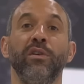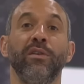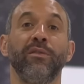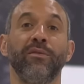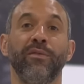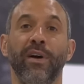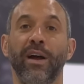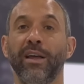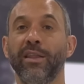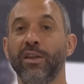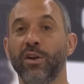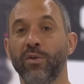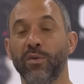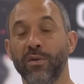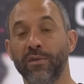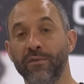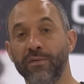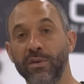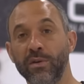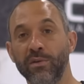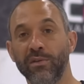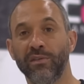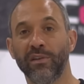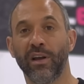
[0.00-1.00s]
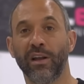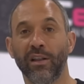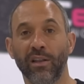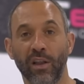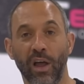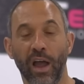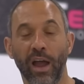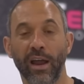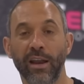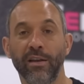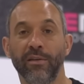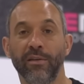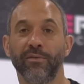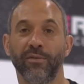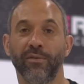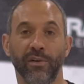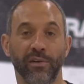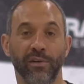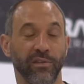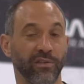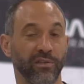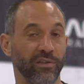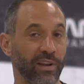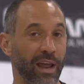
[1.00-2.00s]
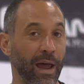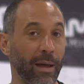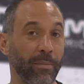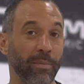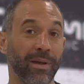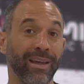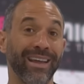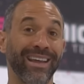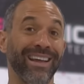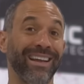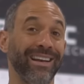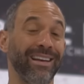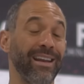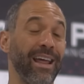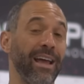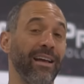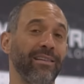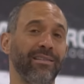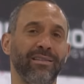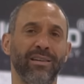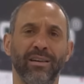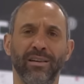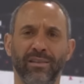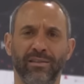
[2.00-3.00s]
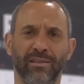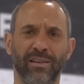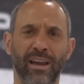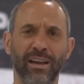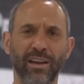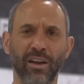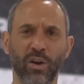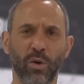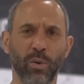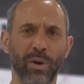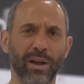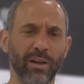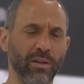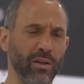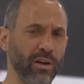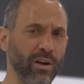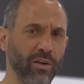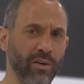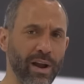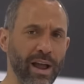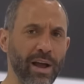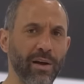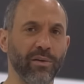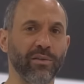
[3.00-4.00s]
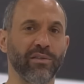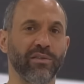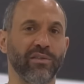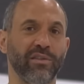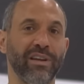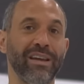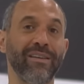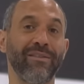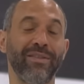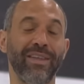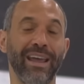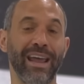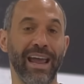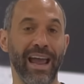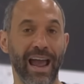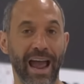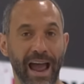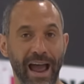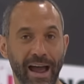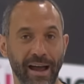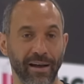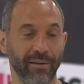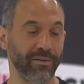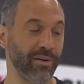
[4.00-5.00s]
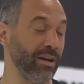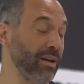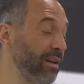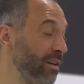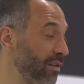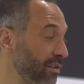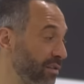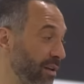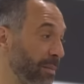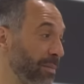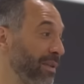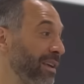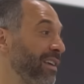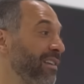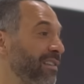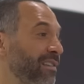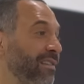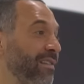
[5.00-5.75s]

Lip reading: you can find their reviews online, first step. Next, take a quick look around. See if they have something as